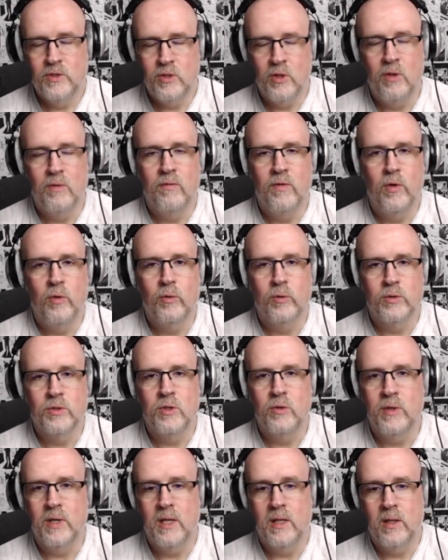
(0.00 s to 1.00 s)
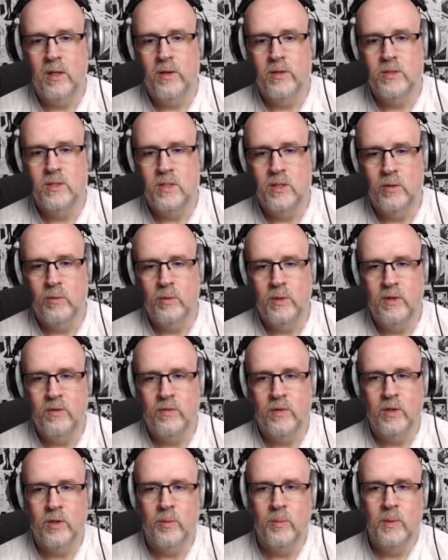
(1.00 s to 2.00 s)
vocals don't get lost in the
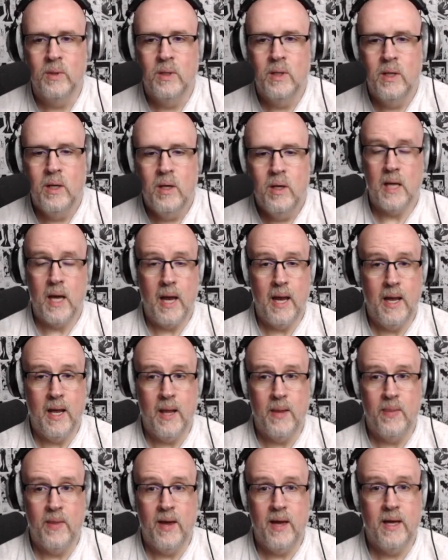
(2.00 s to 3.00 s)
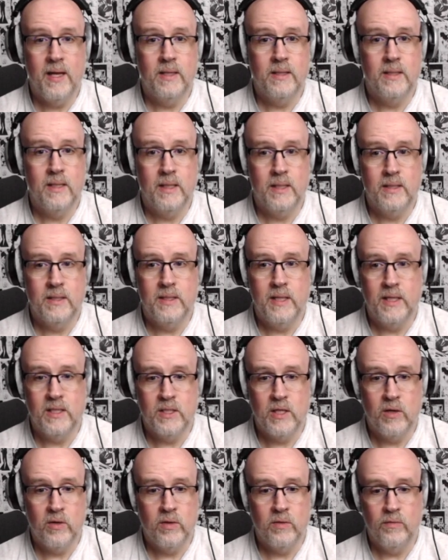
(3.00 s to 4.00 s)
reverb. And that takes
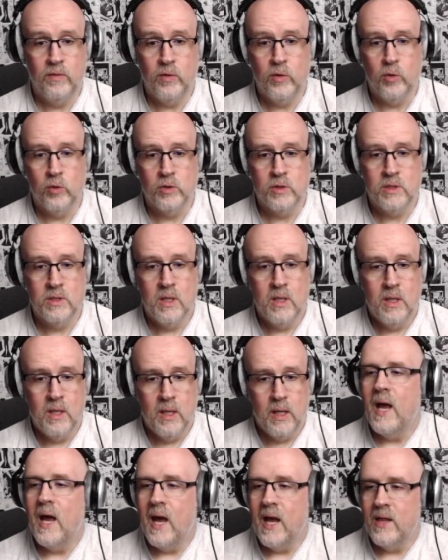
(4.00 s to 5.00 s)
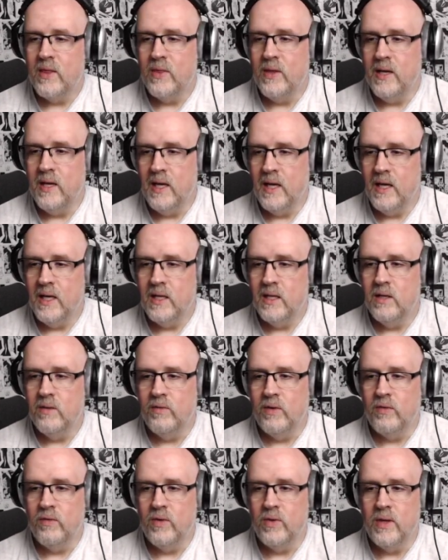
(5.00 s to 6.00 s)
care of the vocals. At the end of
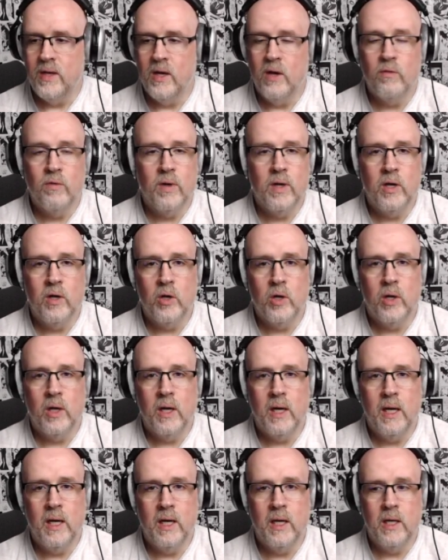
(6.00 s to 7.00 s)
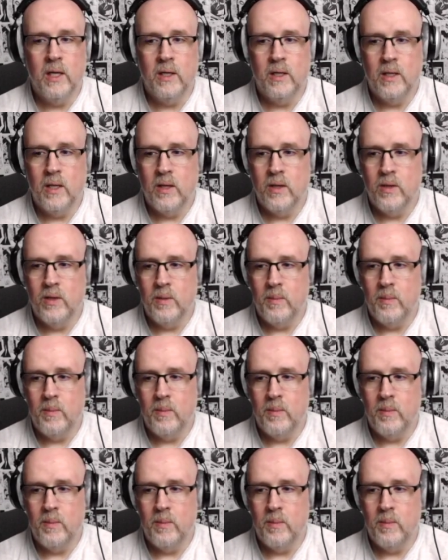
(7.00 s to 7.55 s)
everything over here in the